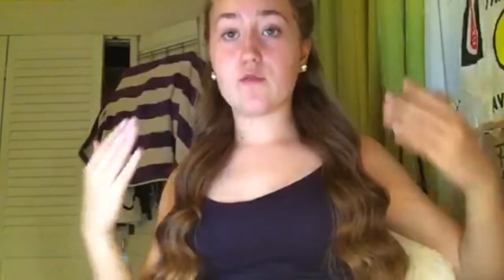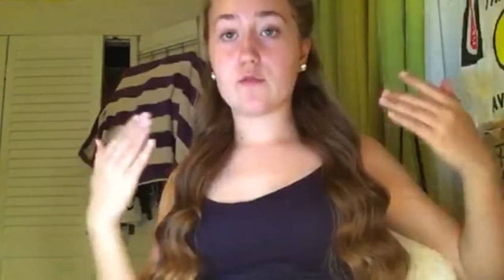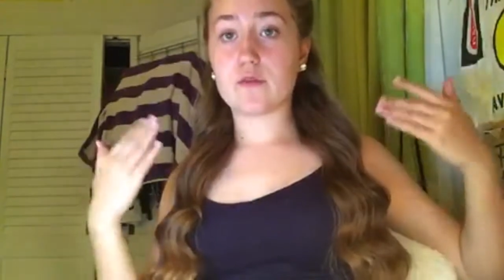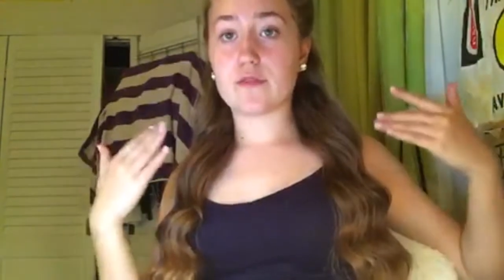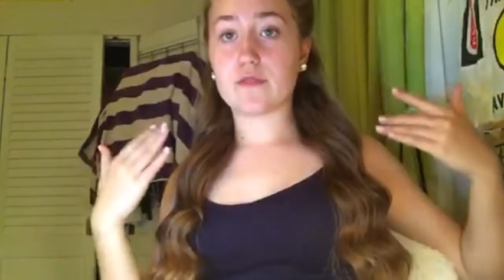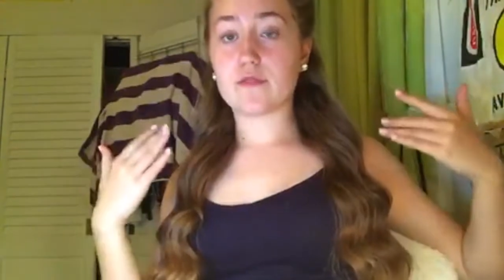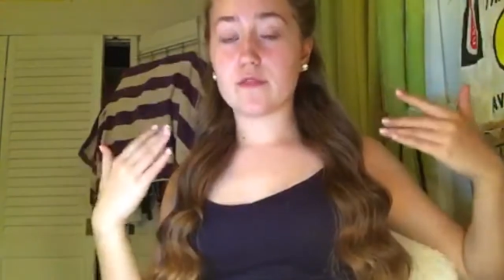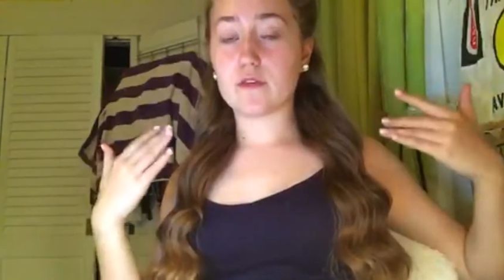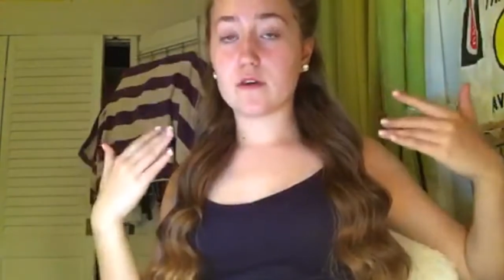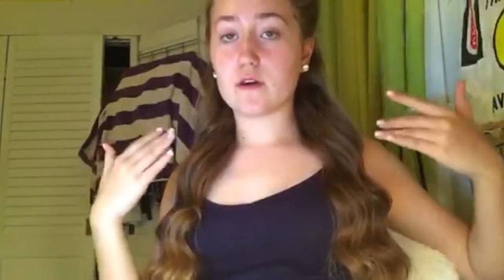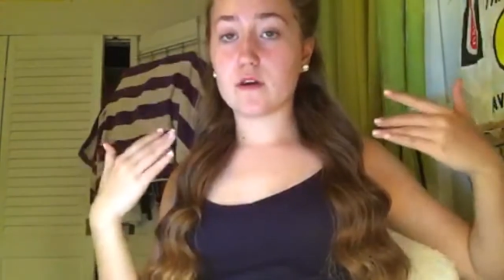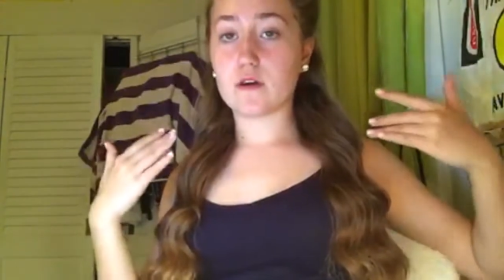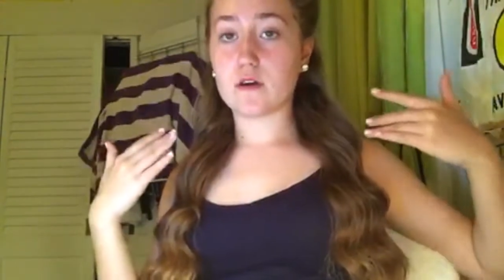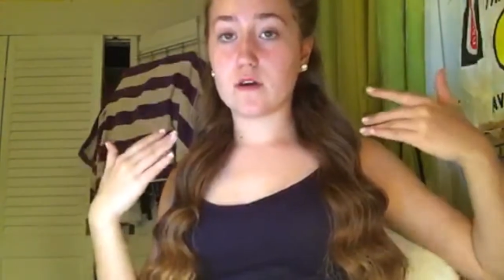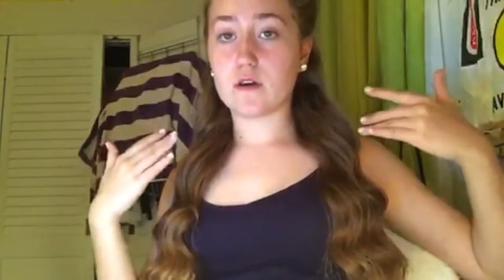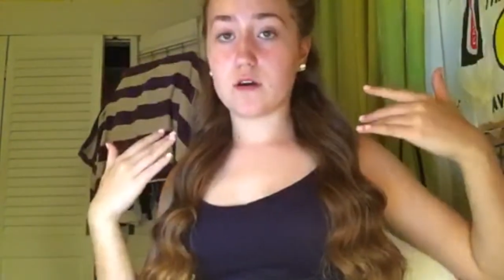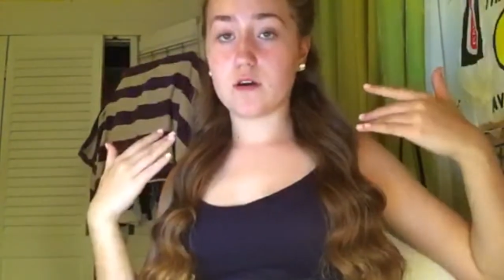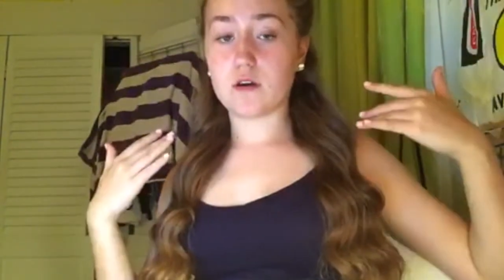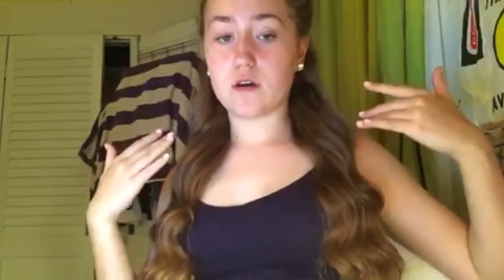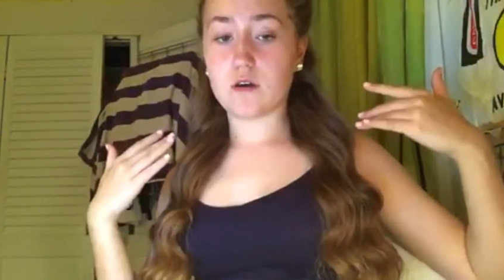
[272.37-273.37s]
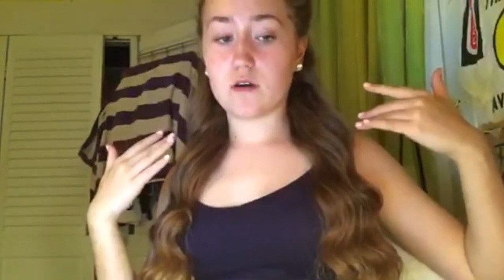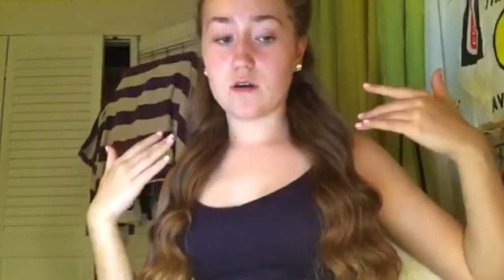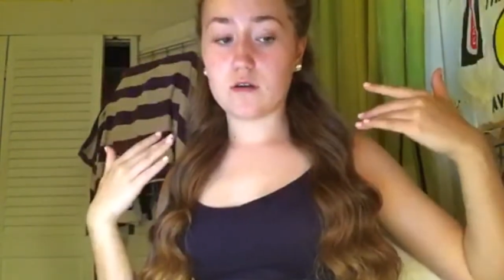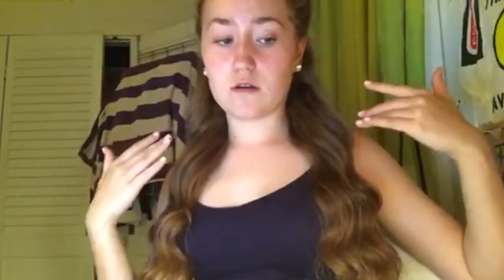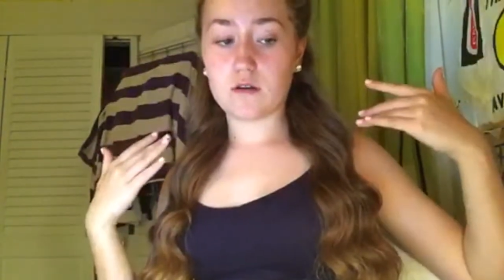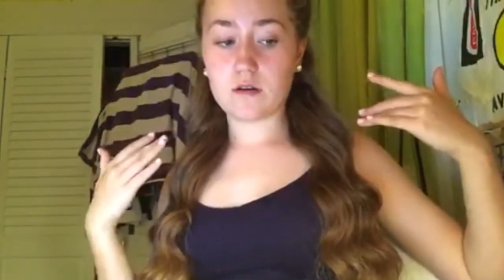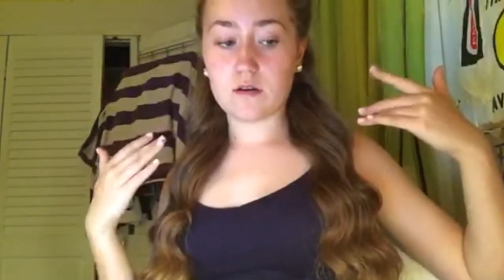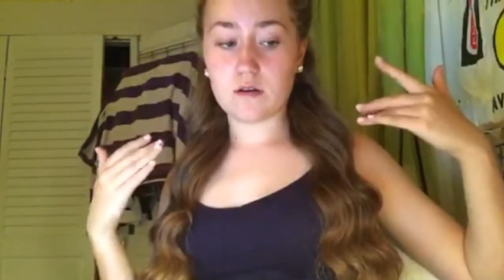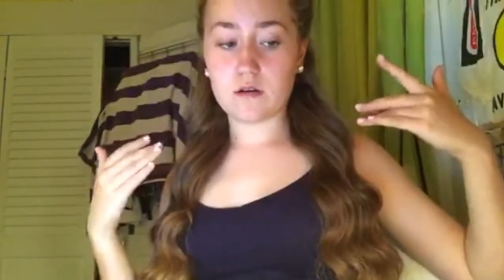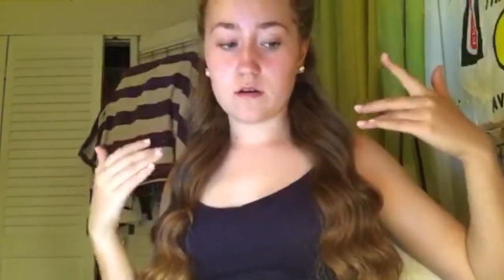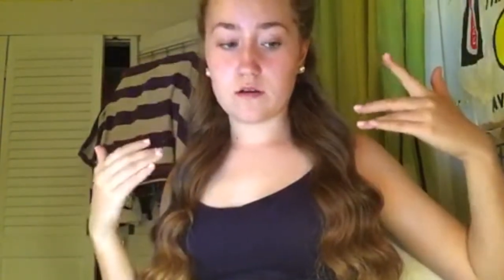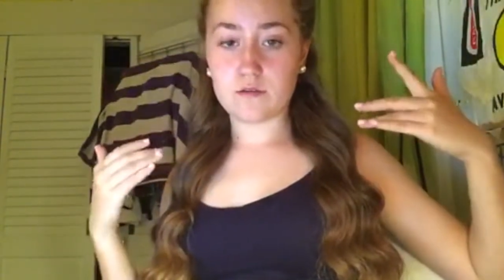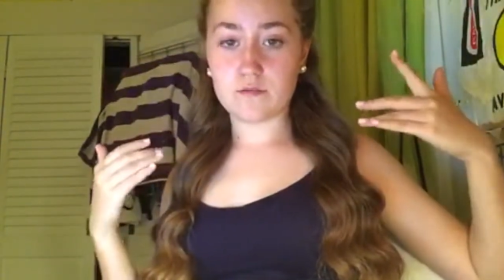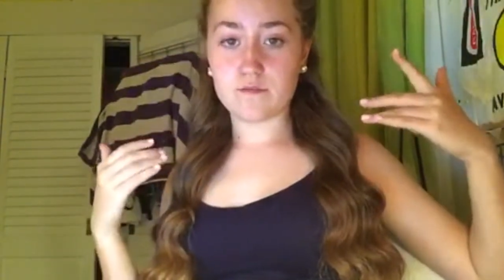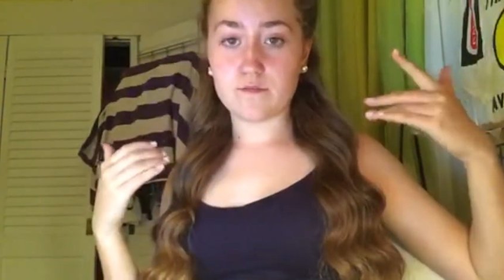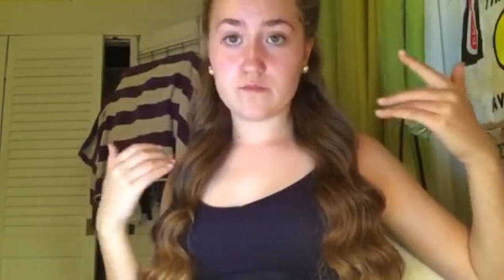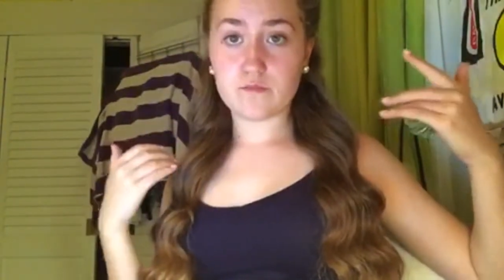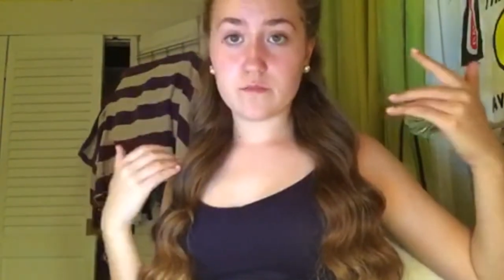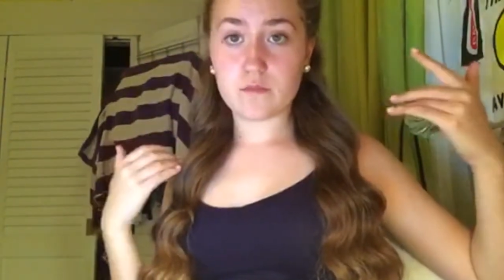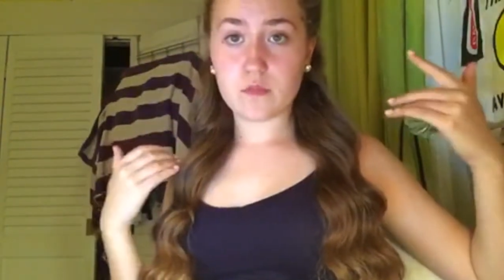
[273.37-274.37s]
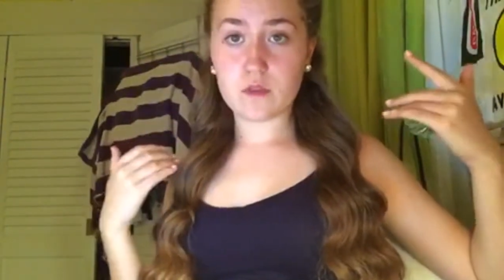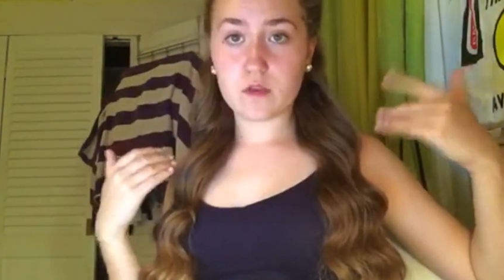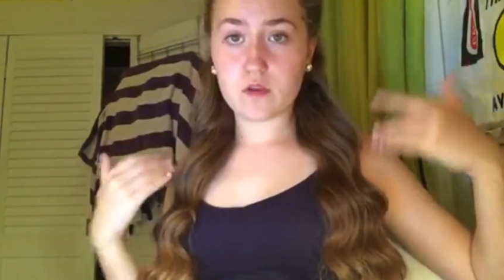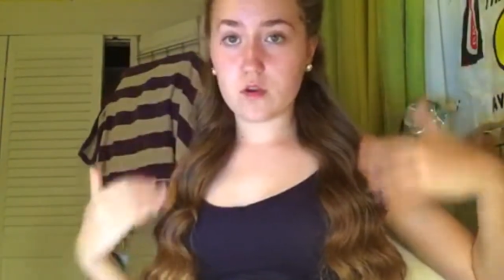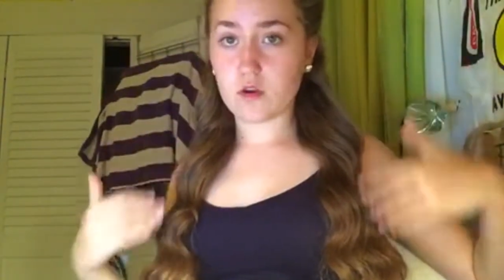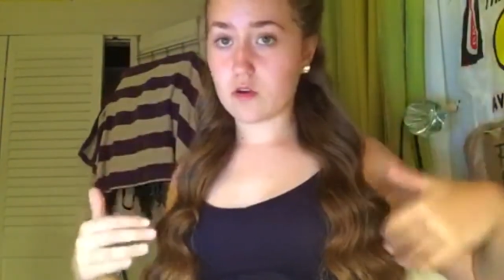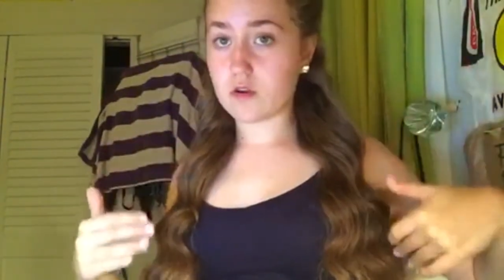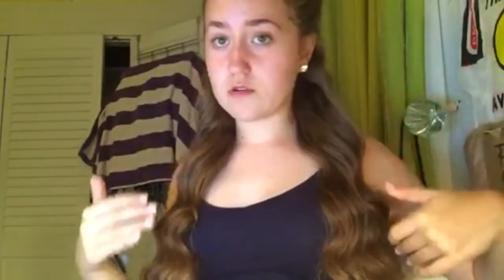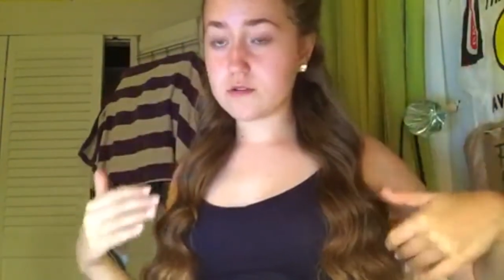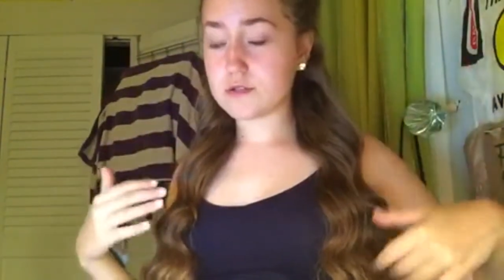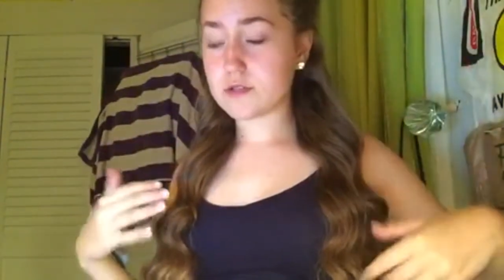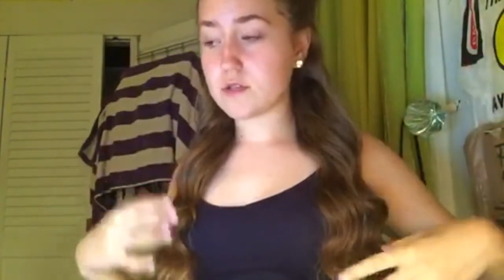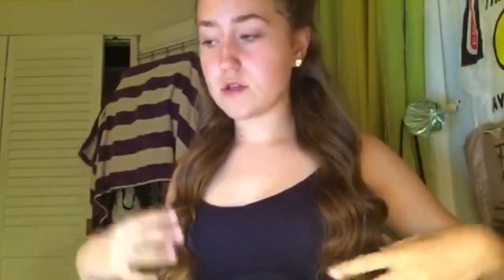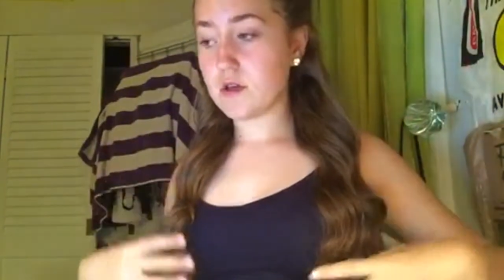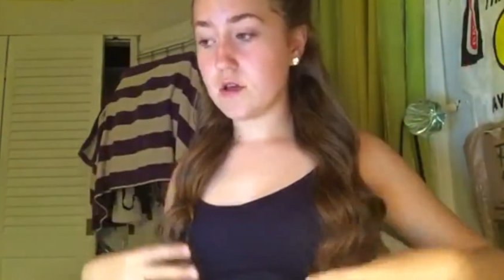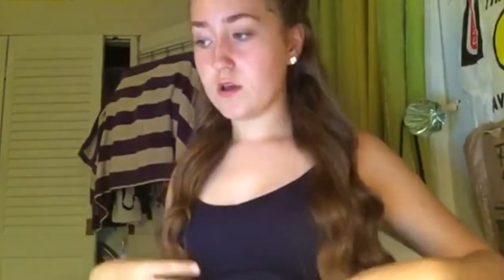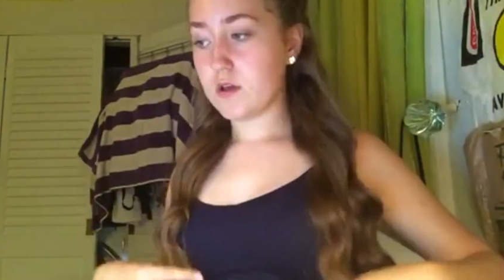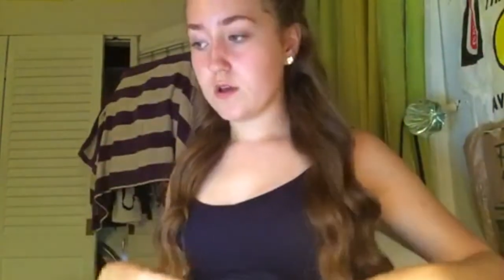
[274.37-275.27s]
with the curls.